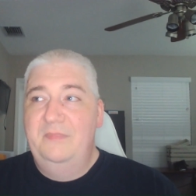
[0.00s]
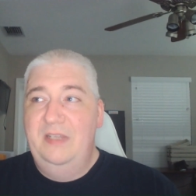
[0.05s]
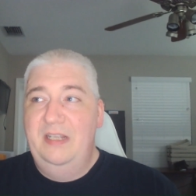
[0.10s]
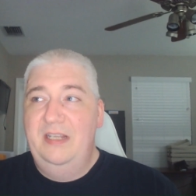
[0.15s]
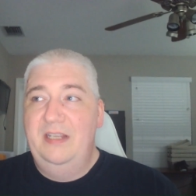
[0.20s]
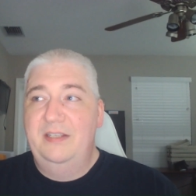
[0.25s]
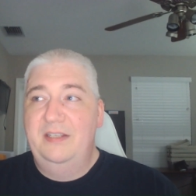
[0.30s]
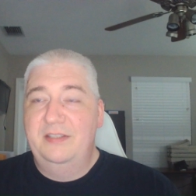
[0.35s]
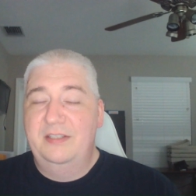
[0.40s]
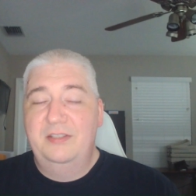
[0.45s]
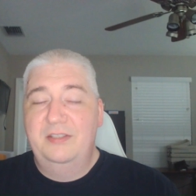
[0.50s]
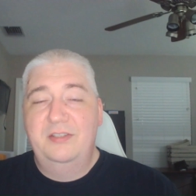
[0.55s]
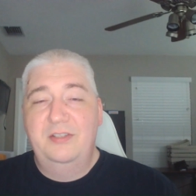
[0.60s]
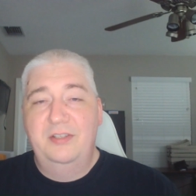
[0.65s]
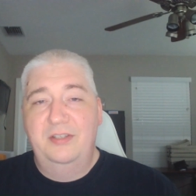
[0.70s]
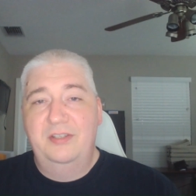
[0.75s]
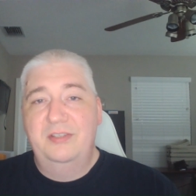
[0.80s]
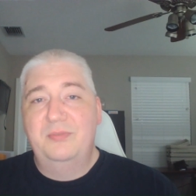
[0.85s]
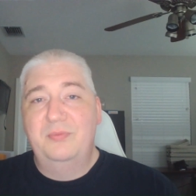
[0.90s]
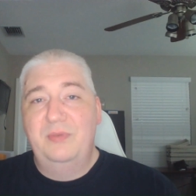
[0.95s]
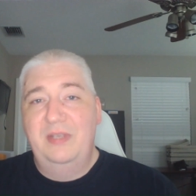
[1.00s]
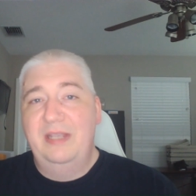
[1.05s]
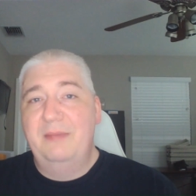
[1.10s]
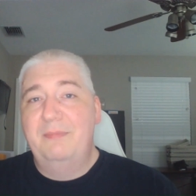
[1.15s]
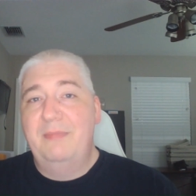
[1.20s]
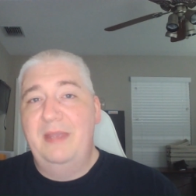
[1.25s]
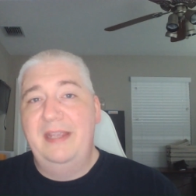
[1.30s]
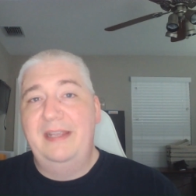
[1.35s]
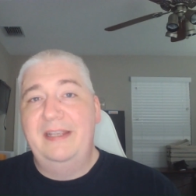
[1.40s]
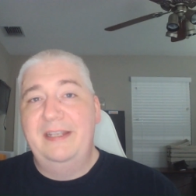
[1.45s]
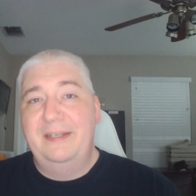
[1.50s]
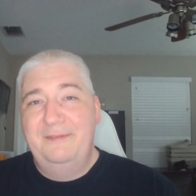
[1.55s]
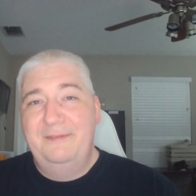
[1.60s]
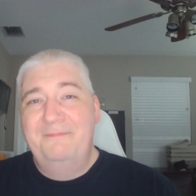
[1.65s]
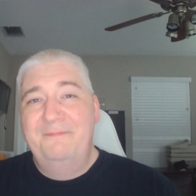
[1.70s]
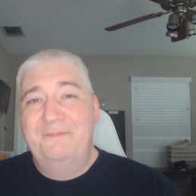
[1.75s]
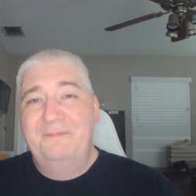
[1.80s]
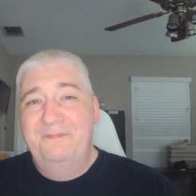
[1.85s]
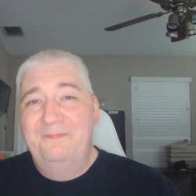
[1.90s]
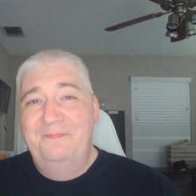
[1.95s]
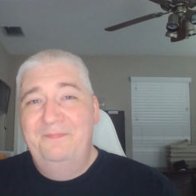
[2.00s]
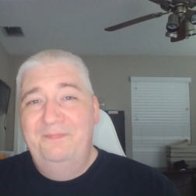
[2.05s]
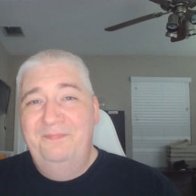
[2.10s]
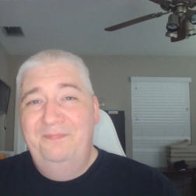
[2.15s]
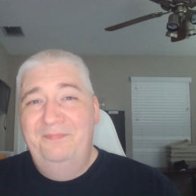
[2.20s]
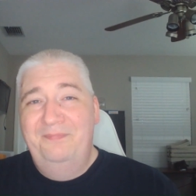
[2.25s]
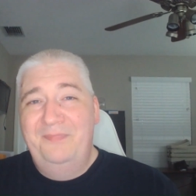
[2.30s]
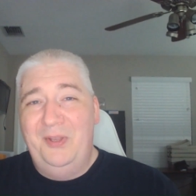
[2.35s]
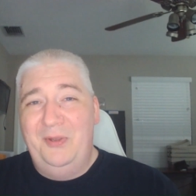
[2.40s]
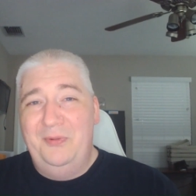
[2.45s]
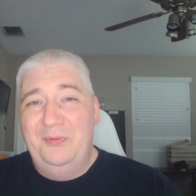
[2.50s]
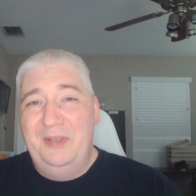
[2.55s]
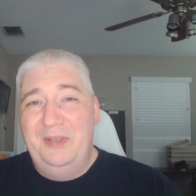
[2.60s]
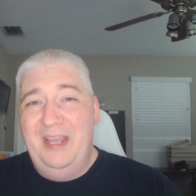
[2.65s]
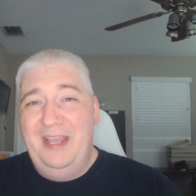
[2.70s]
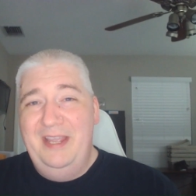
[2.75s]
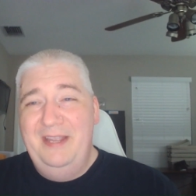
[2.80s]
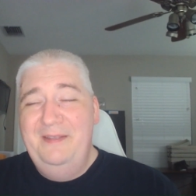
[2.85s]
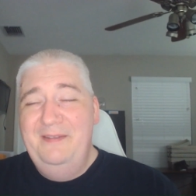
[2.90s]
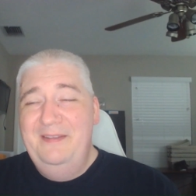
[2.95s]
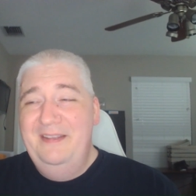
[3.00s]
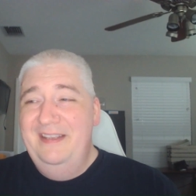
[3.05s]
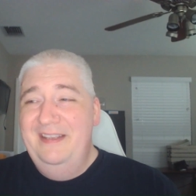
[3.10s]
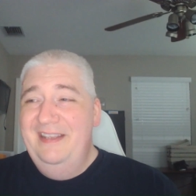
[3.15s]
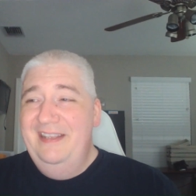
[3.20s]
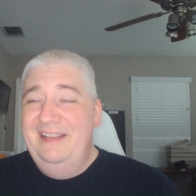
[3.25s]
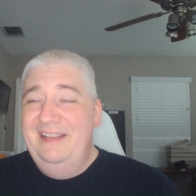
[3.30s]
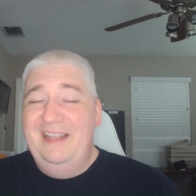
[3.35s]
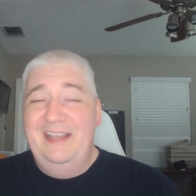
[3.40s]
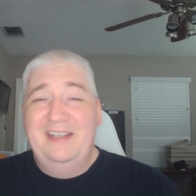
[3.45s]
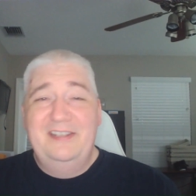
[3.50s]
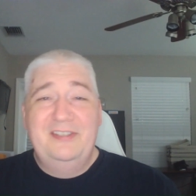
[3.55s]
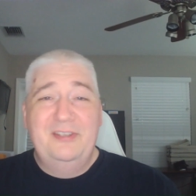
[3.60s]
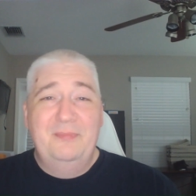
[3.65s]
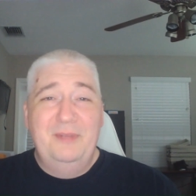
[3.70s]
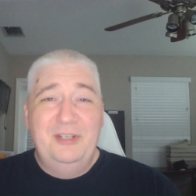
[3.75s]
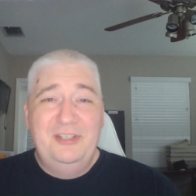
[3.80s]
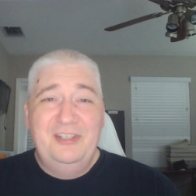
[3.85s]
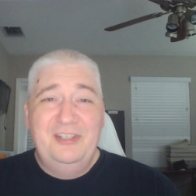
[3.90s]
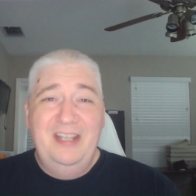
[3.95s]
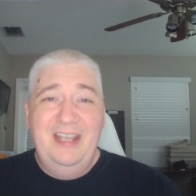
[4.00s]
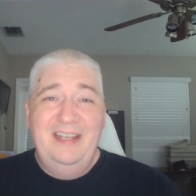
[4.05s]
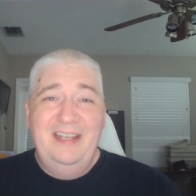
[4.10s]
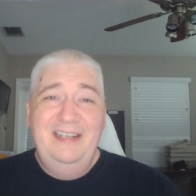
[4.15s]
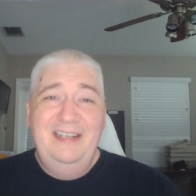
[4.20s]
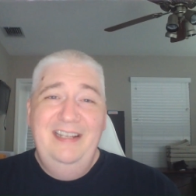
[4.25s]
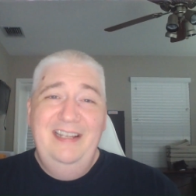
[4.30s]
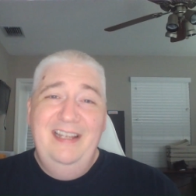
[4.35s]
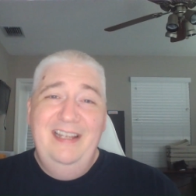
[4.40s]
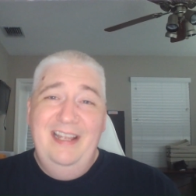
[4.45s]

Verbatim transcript: is as good as we can make it. Okay. Thanks so much again.